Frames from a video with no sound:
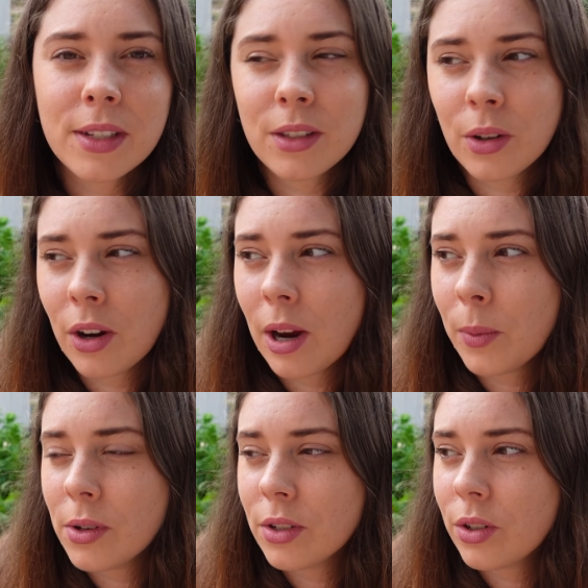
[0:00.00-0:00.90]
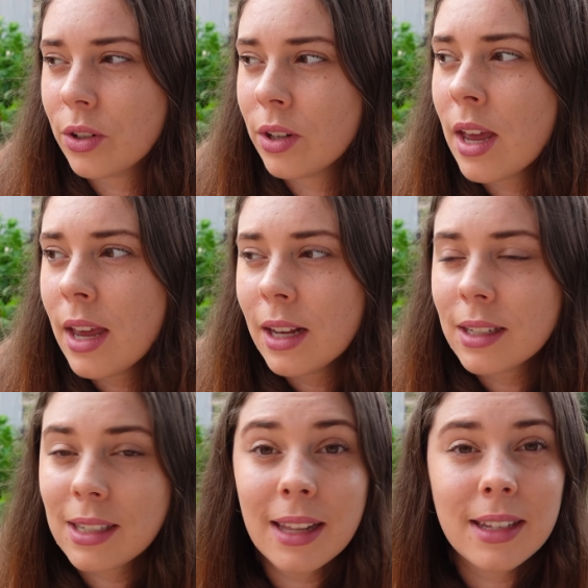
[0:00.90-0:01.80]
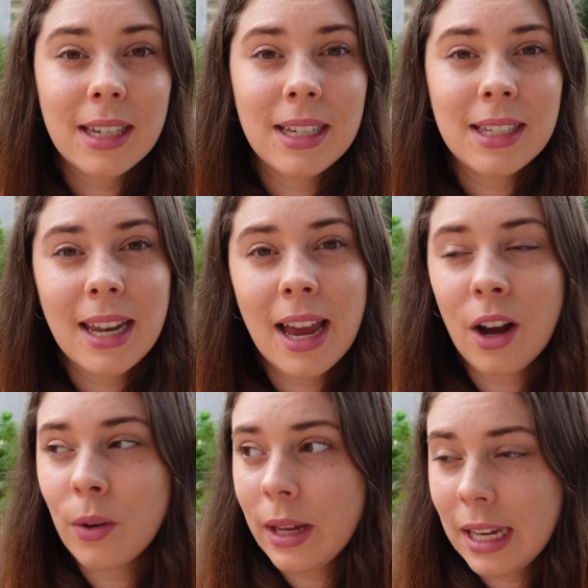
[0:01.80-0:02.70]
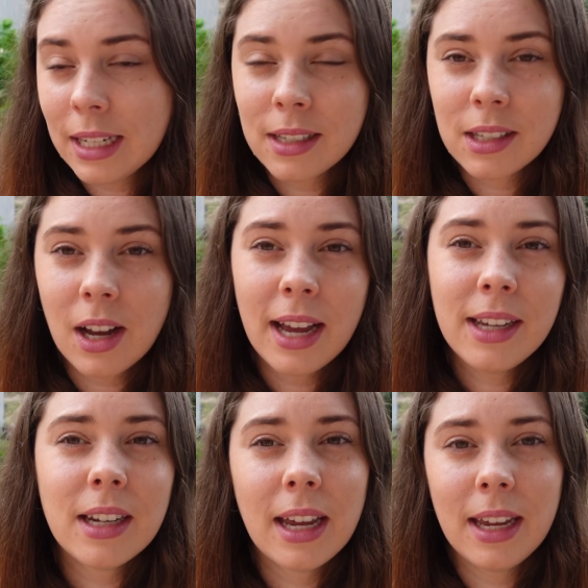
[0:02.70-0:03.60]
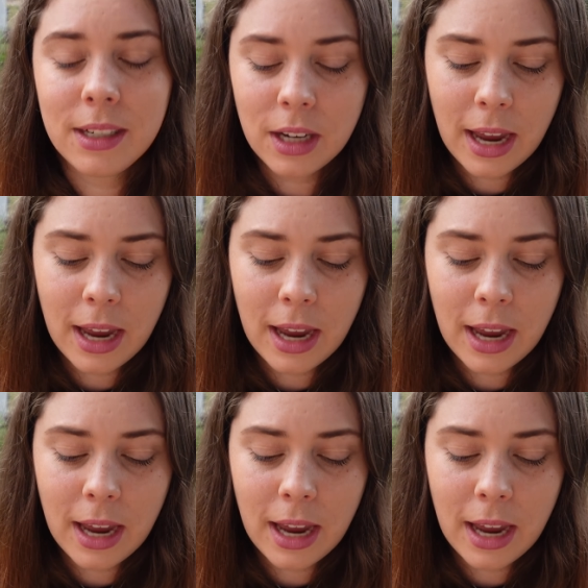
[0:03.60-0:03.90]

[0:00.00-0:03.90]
So I want to start the seeds now inside, and I